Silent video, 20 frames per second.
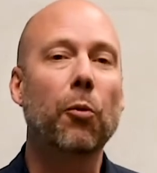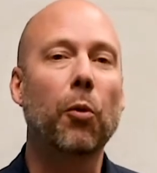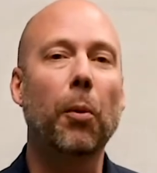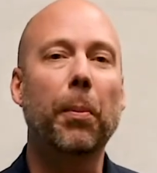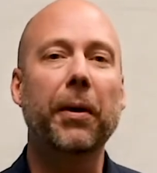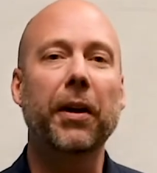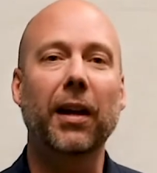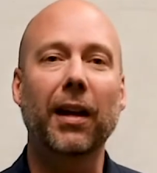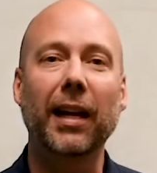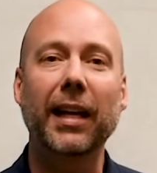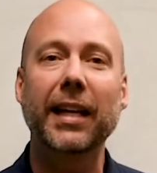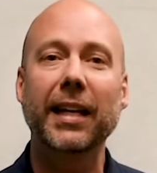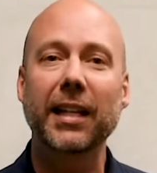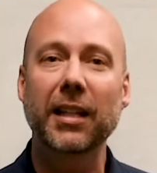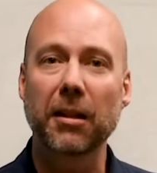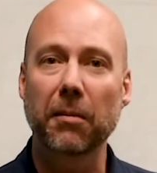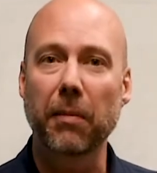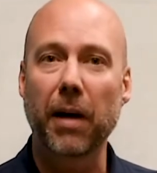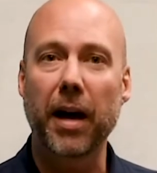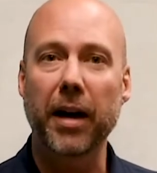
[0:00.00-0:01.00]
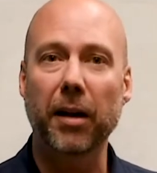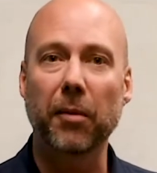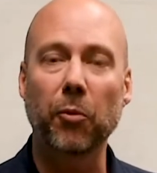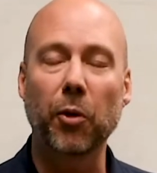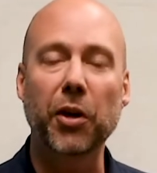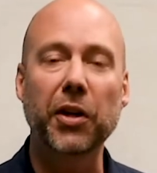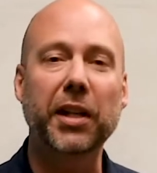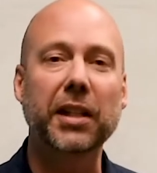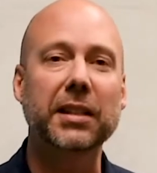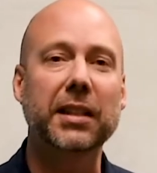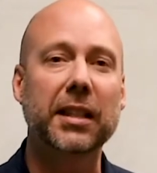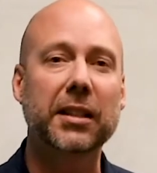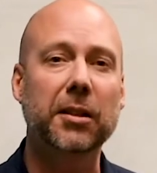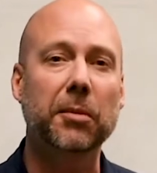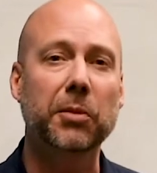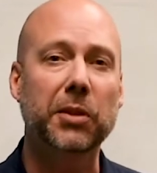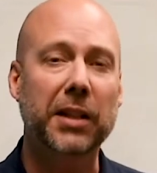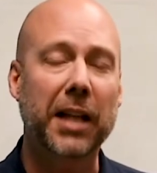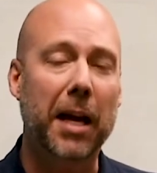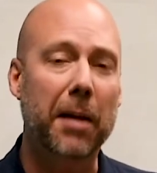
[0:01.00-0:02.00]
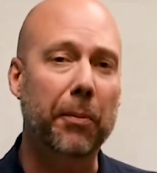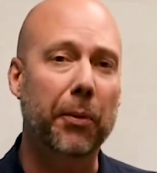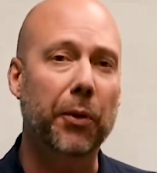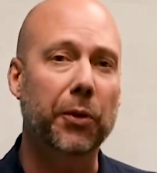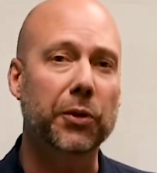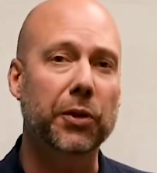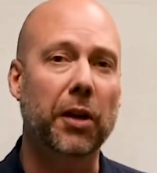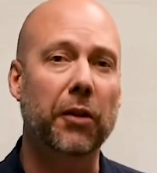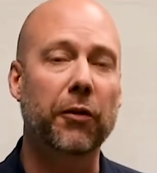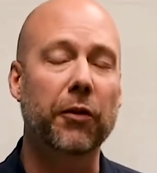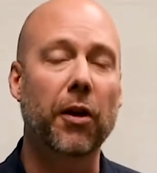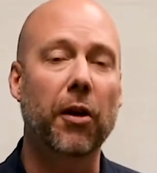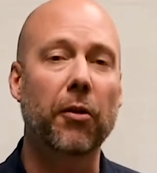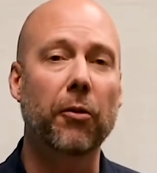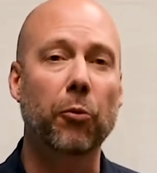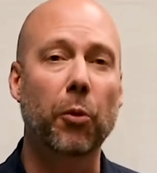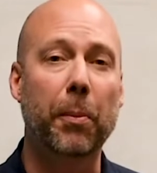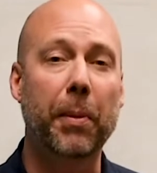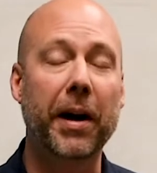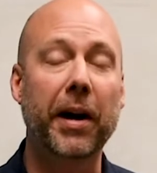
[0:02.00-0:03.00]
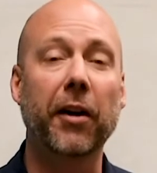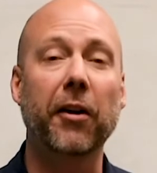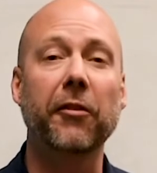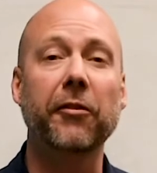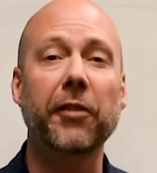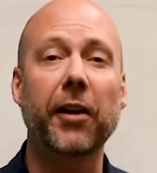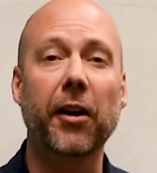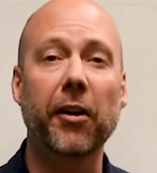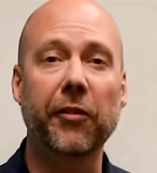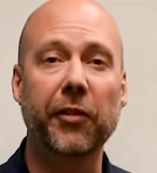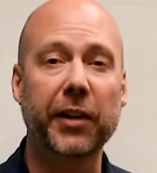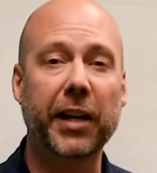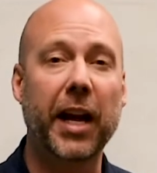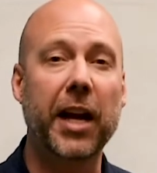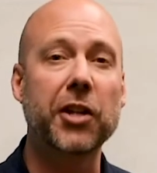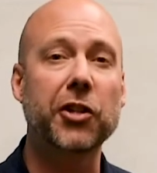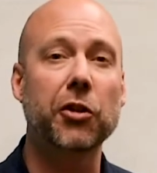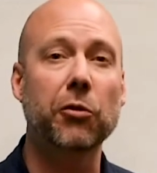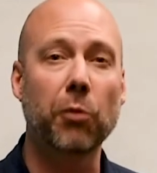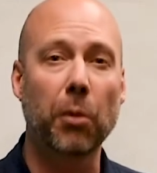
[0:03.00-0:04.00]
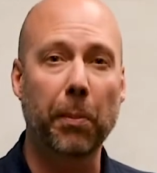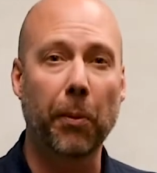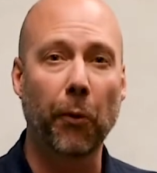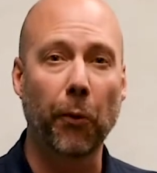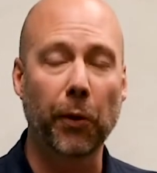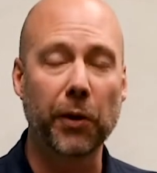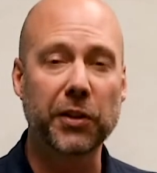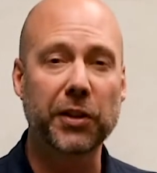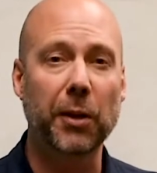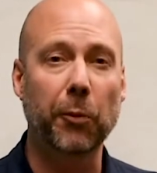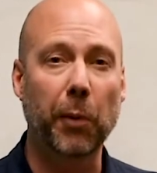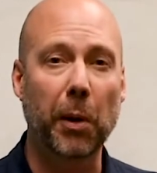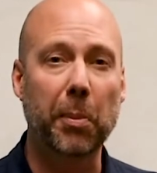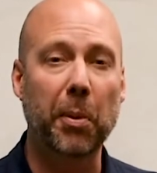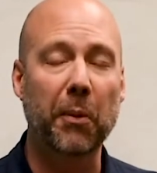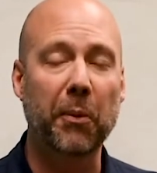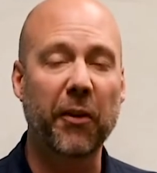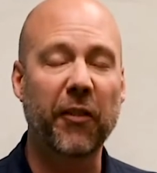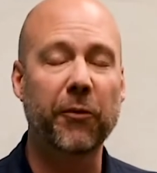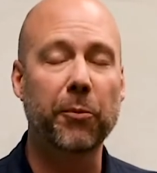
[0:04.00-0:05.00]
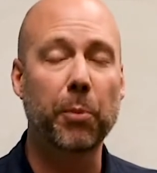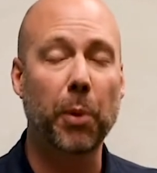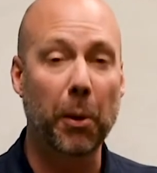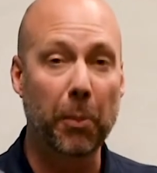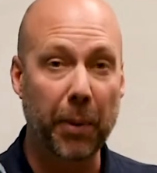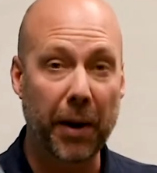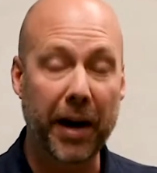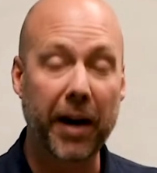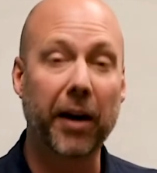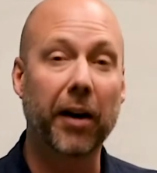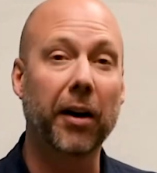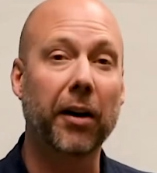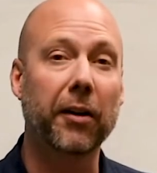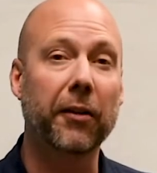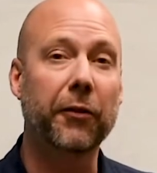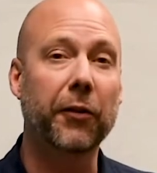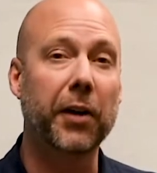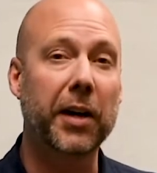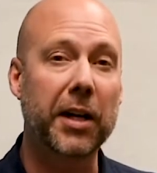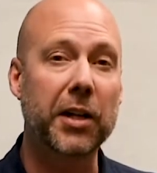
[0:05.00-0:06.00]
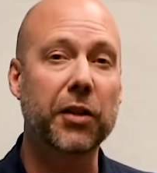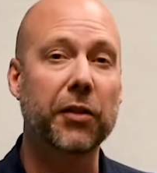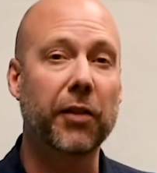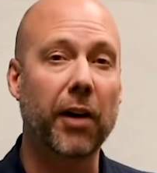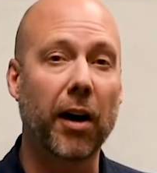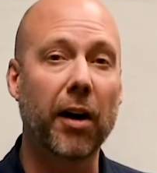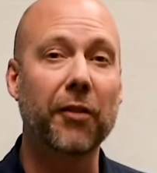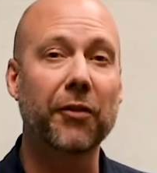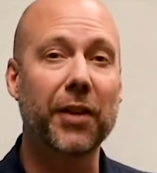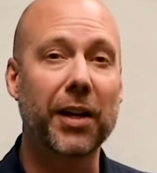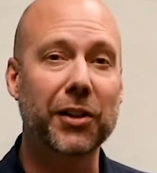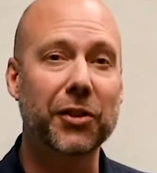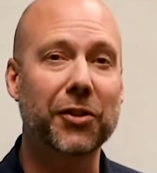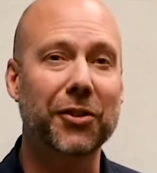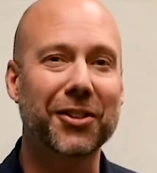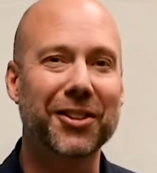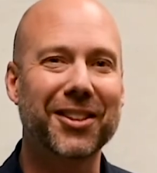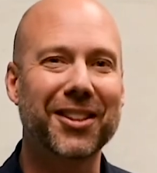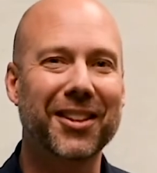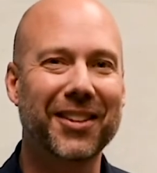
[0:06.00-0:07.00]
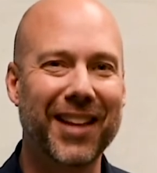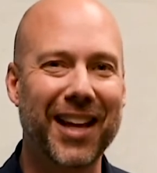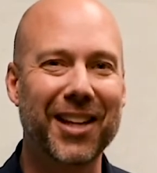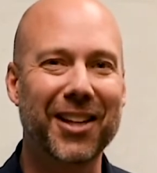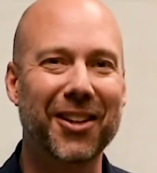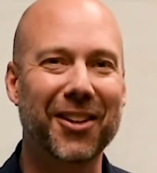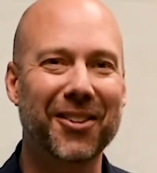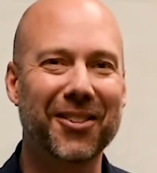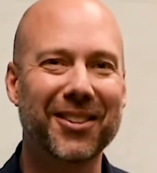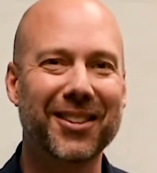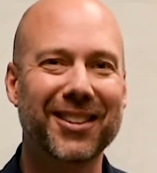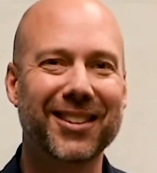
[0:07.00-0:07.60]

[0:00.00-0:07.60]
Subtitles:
We'll put a link in the bottom where you can see some samples of repair verification reports that we prepare for each of our investors. Thank you.